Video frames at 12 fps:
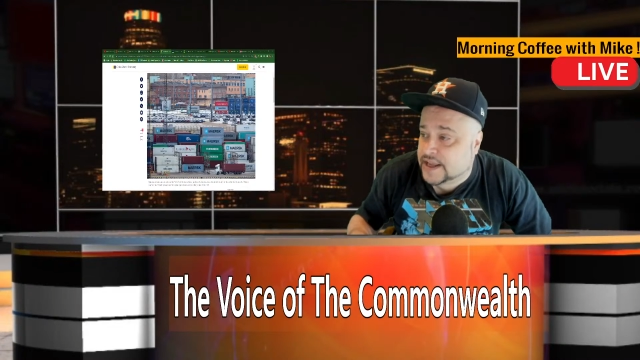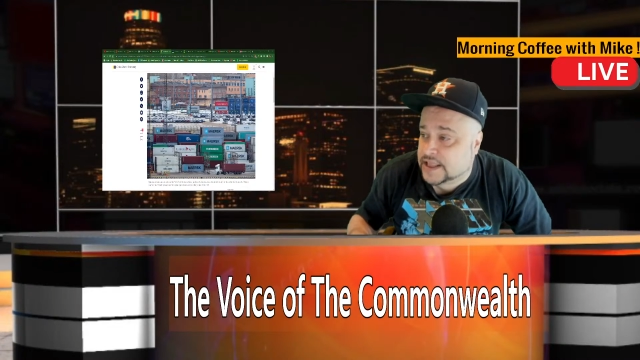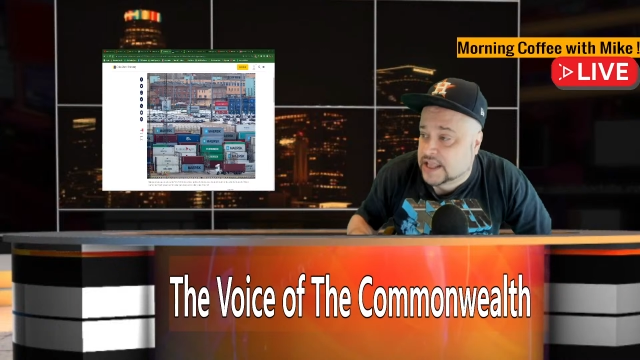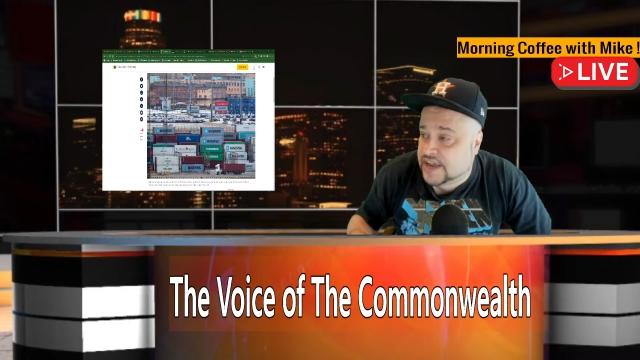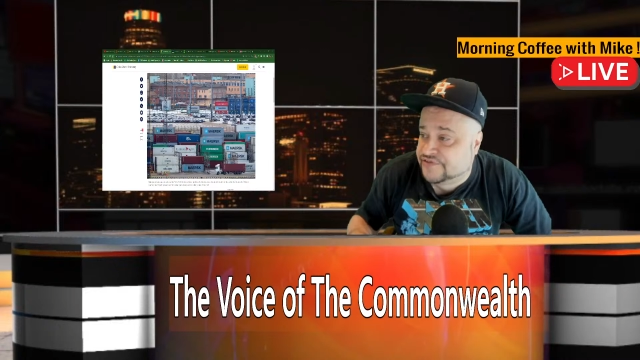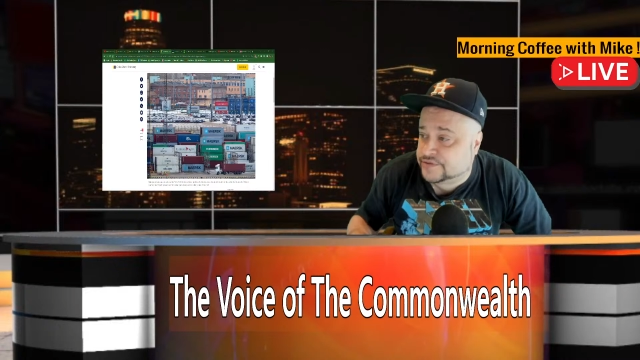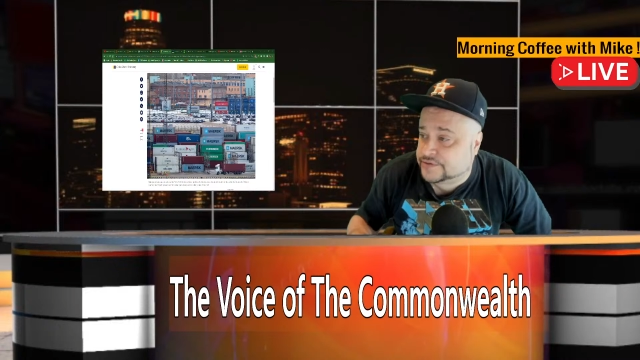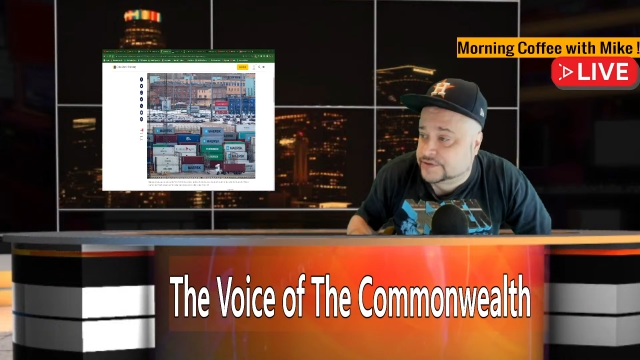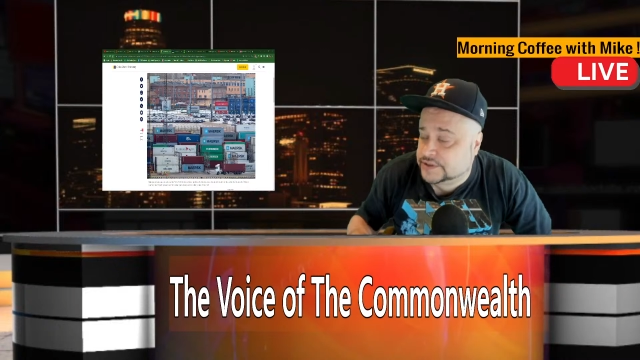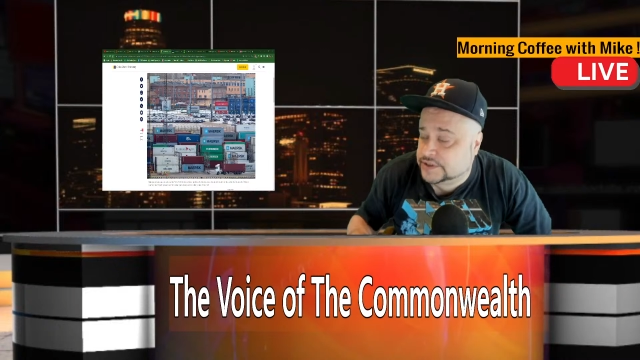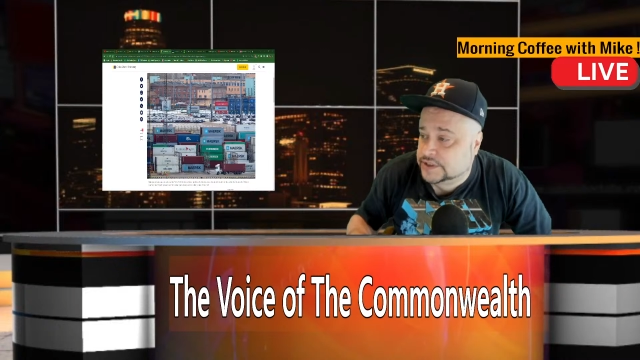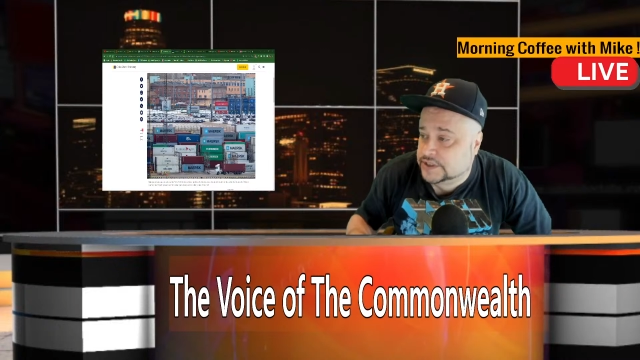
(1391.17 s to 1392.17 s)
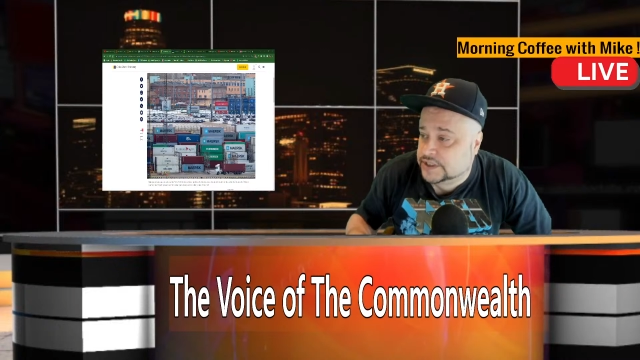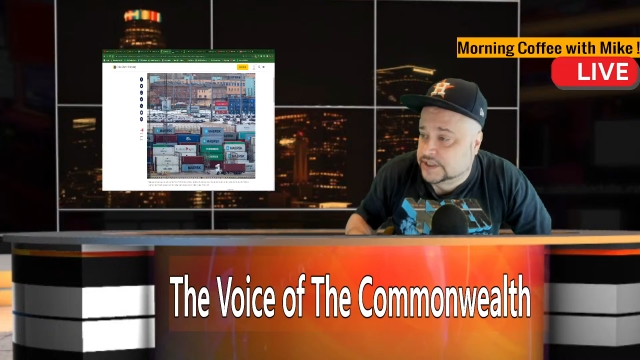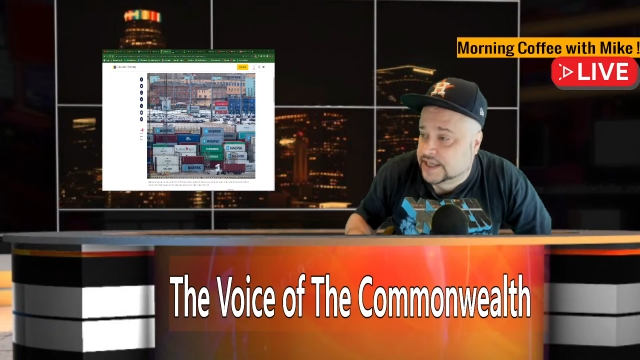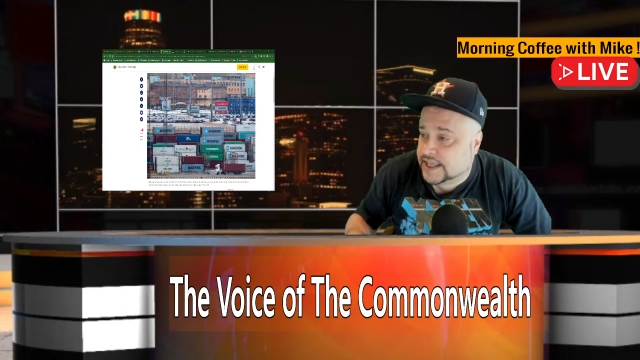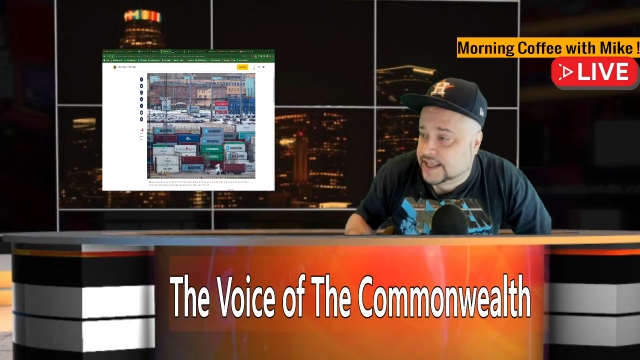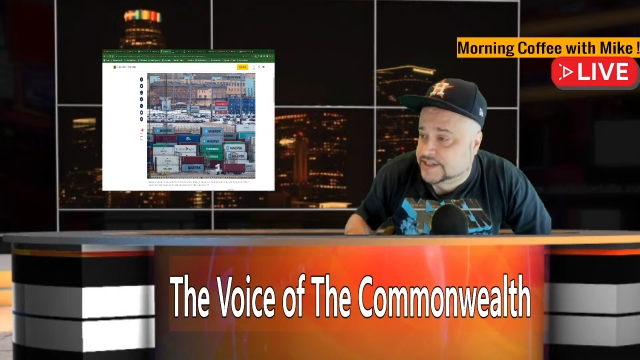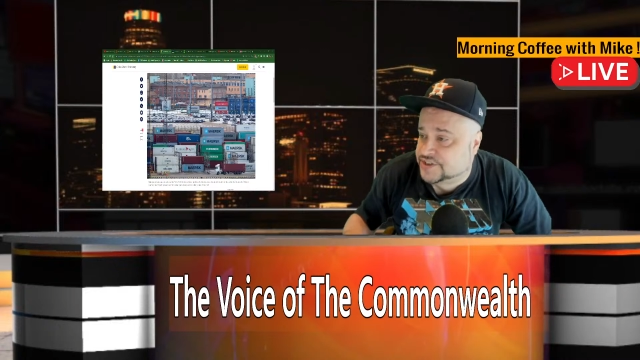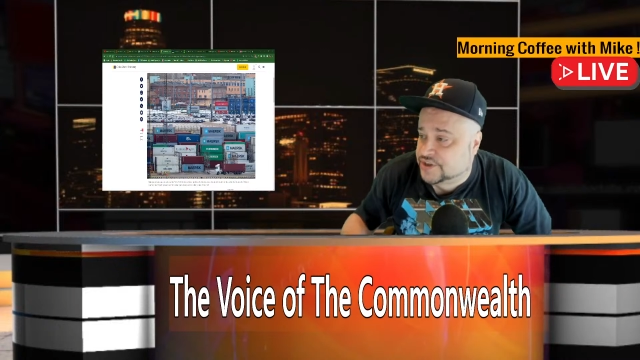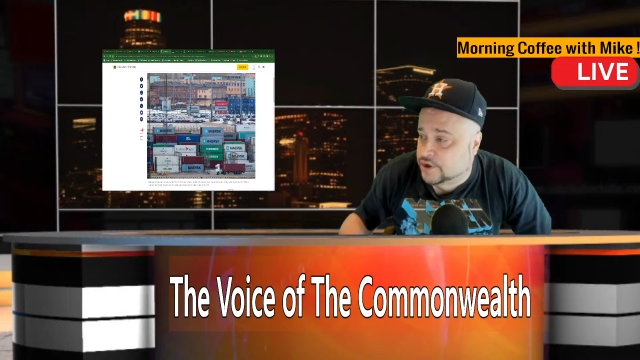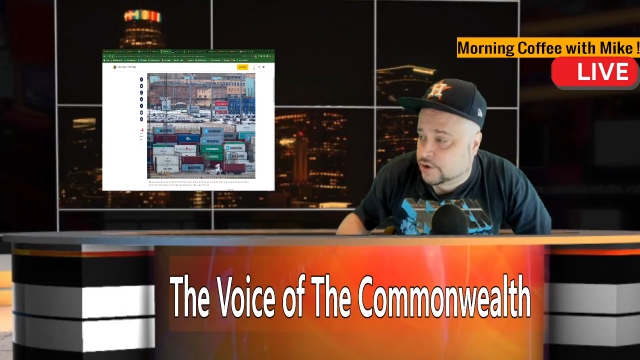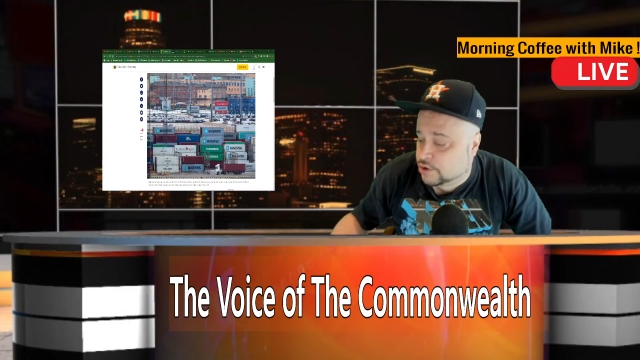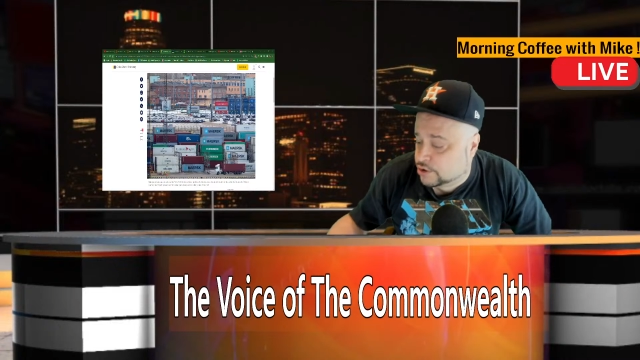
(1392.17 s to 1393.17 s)
life is the
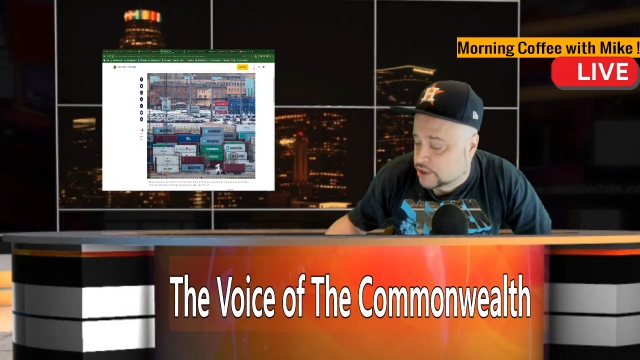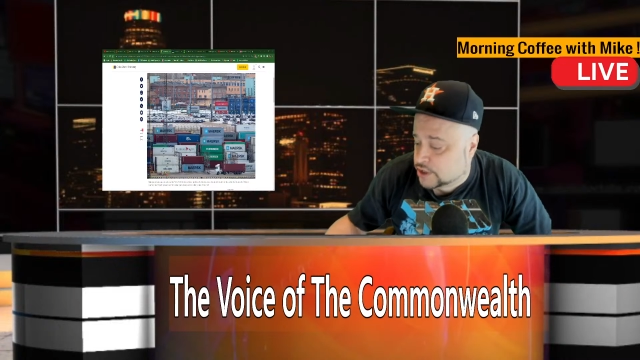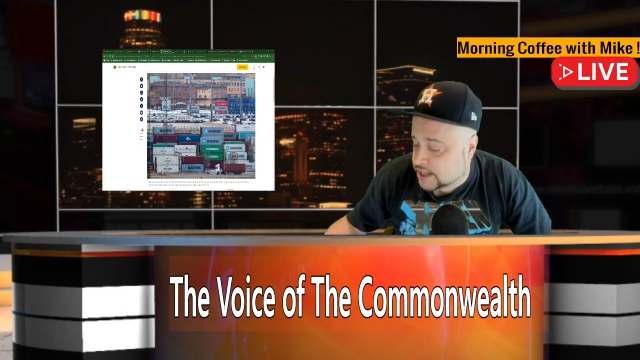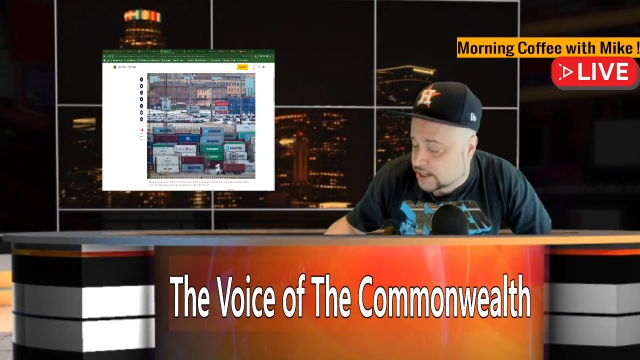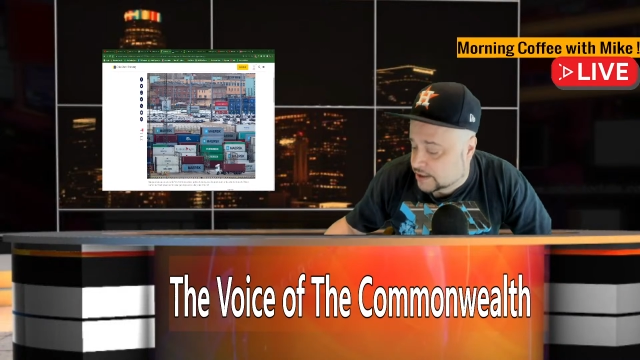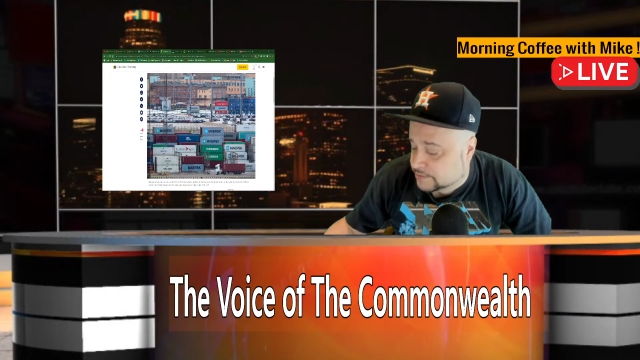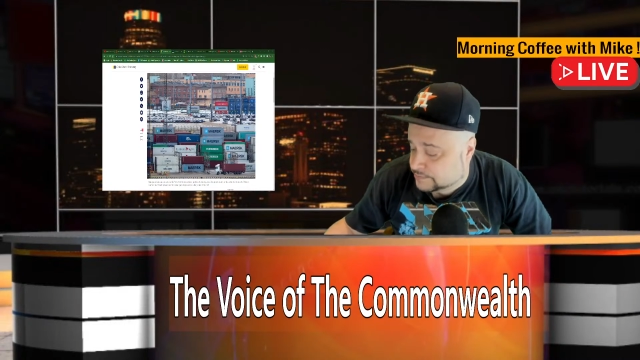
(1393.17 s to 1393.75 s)
whole